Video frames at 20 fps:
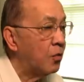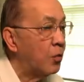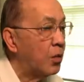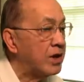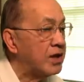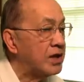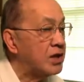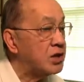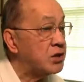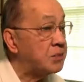
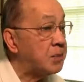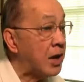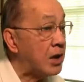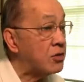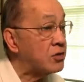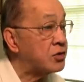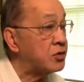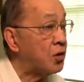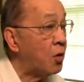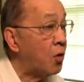when the
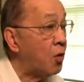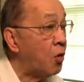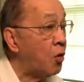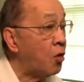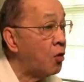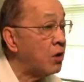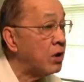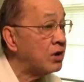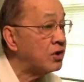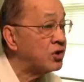spouse
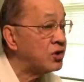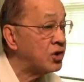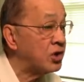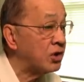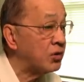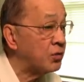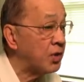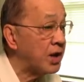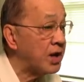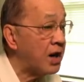or
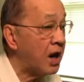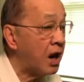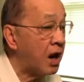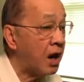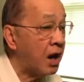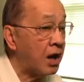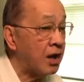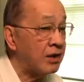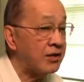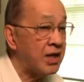children
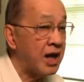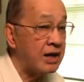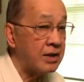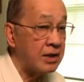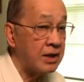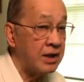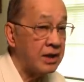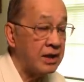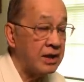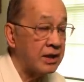are
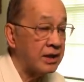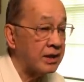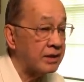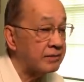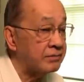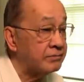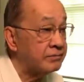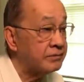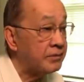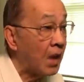not
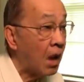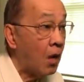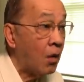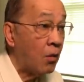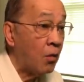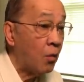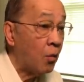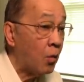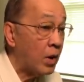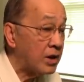here.
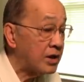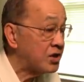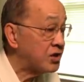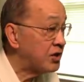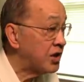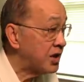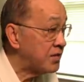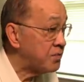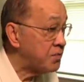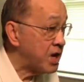What
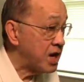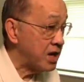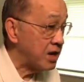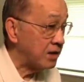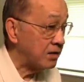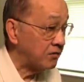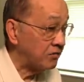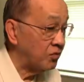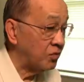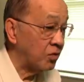does that
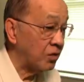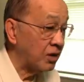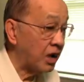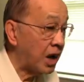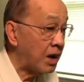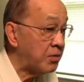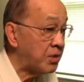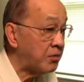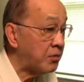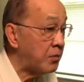mean? You're
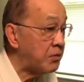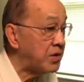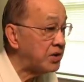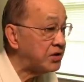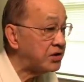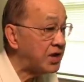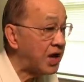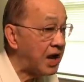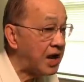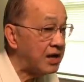coming from
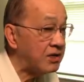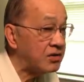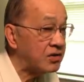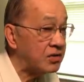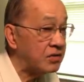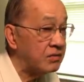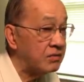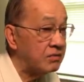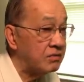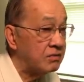the
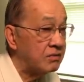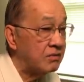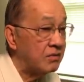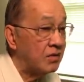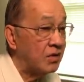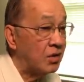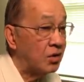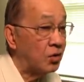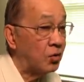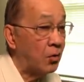States,
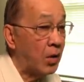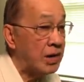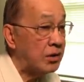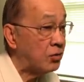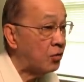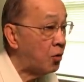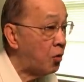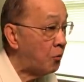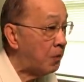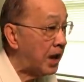you
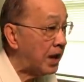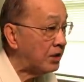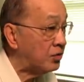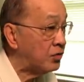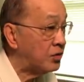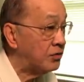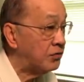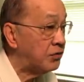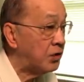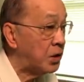want to go
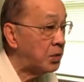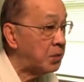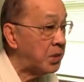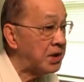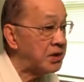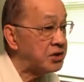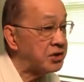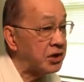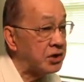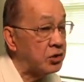back to the
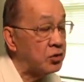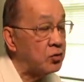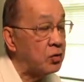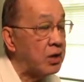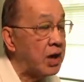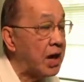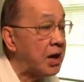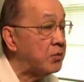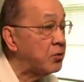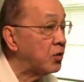Philippines, and you
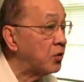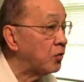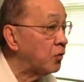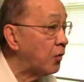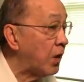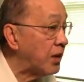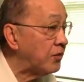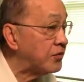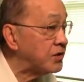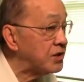claim your
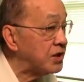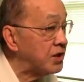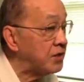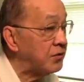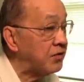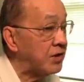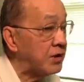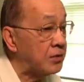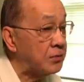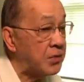wife's in
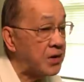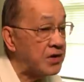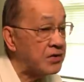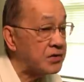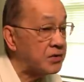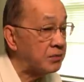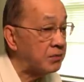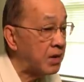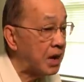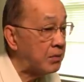the
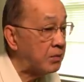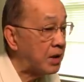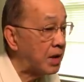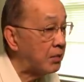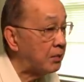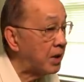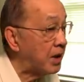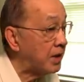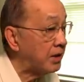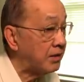Philippines and blah,
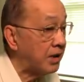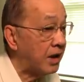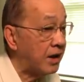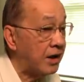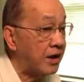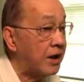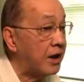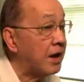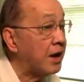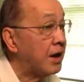blah,
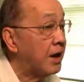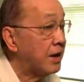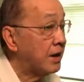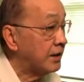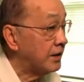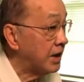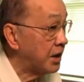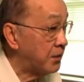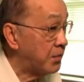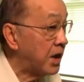blah.
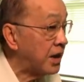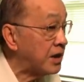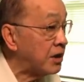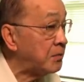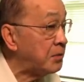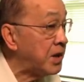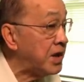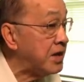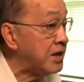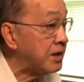They
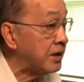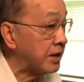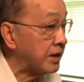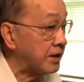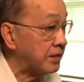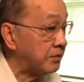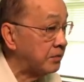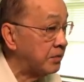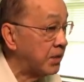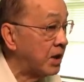better be
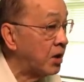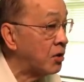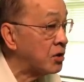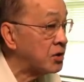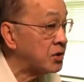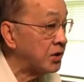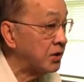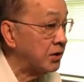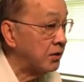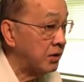there,
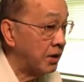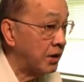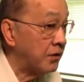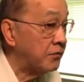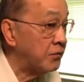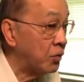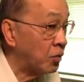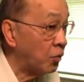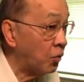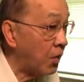because
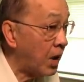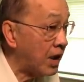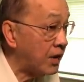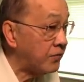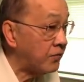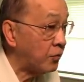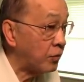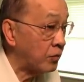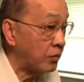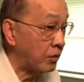if your
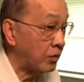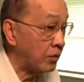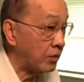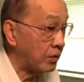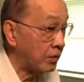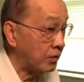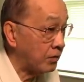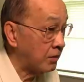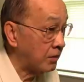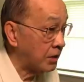wife
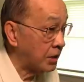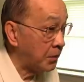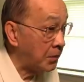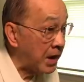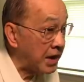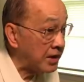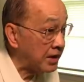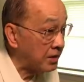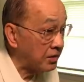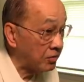or
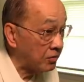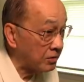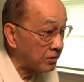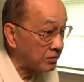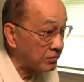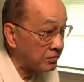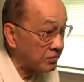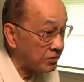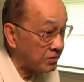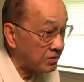dependent
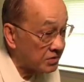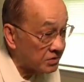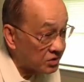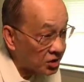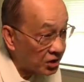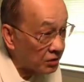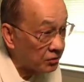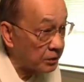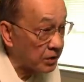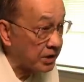or
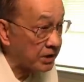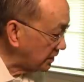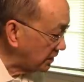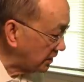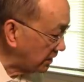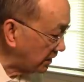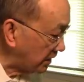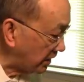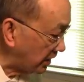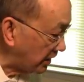children,
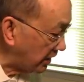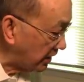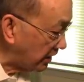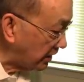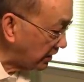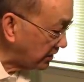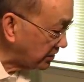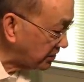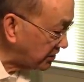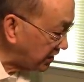
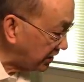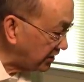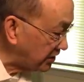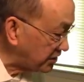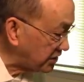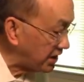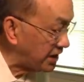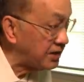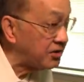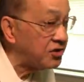a
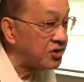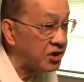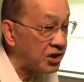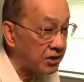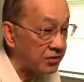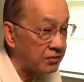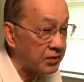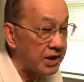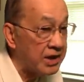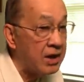citizen,
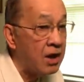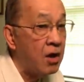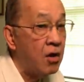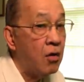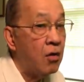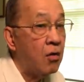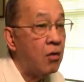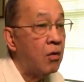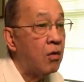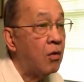children,
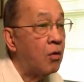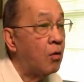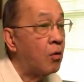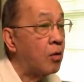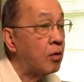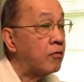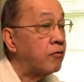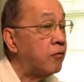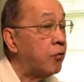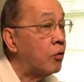
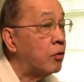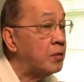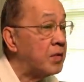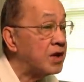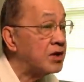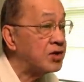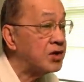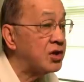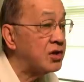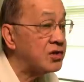or
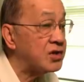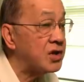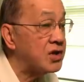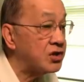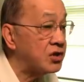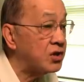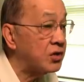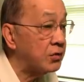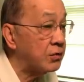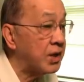former
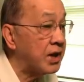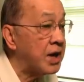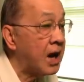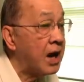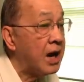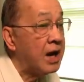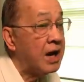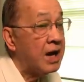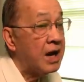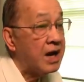citizen,
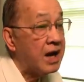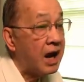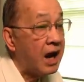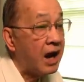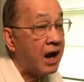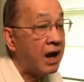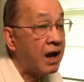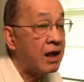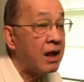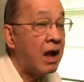children,
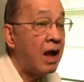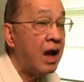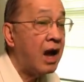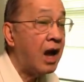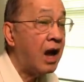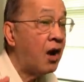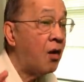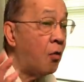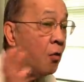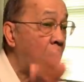are
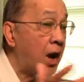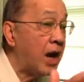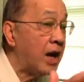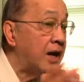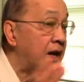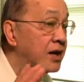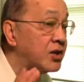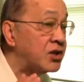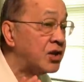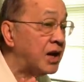
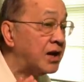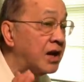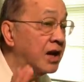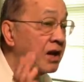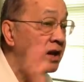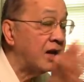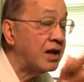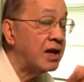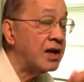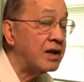away, let's say
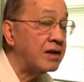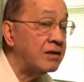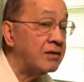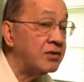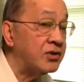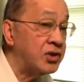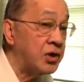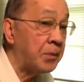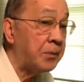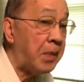they're
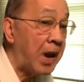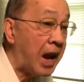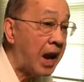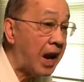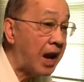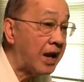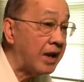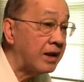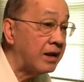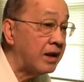in
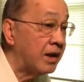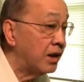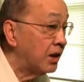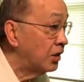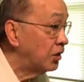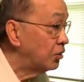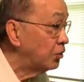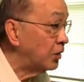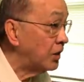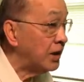Japan,
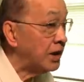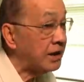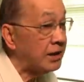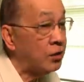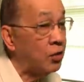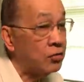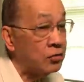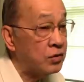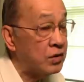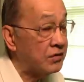you
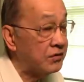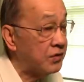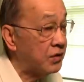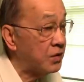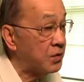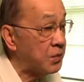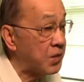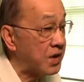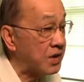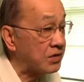cannot go to the
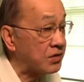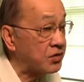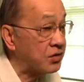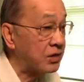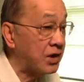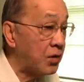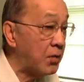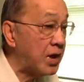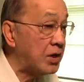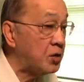Philippines.
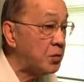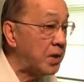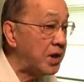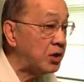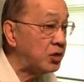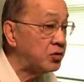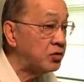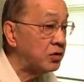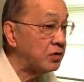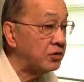So they want to
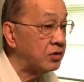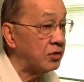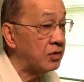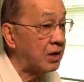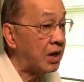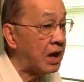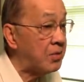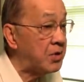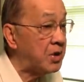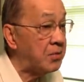make sure
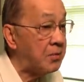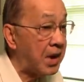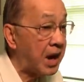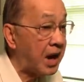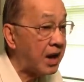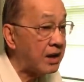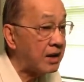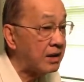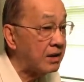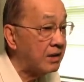you're coming
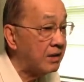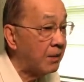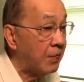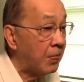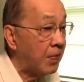back